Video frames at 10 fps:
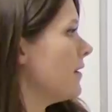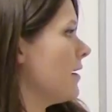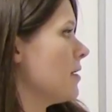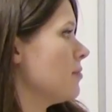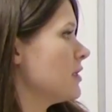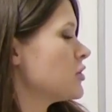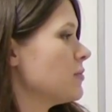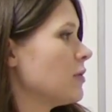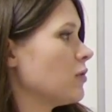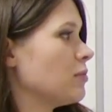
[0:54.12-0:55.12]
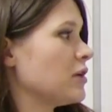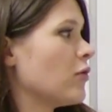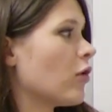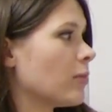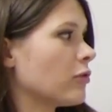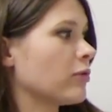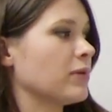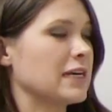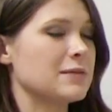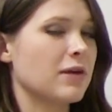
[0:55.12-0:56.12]
Um, the treatment will be hormone
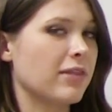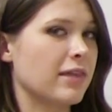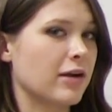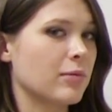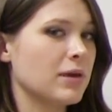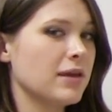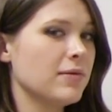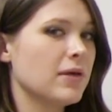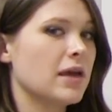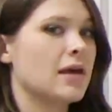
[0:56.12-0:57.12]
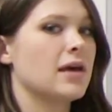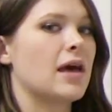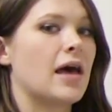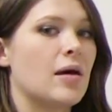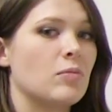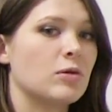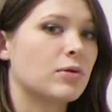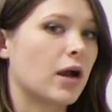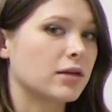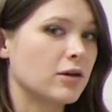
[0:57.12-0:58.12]
replacement therapy. Um, the
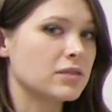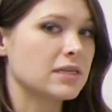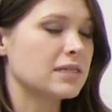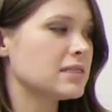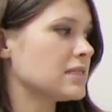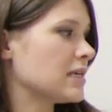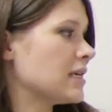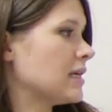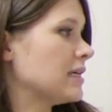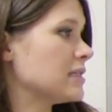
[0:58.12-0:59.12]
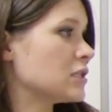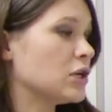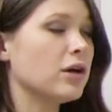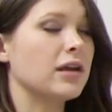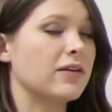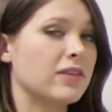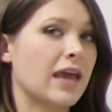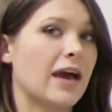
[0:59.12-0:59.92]
prognosis is good if they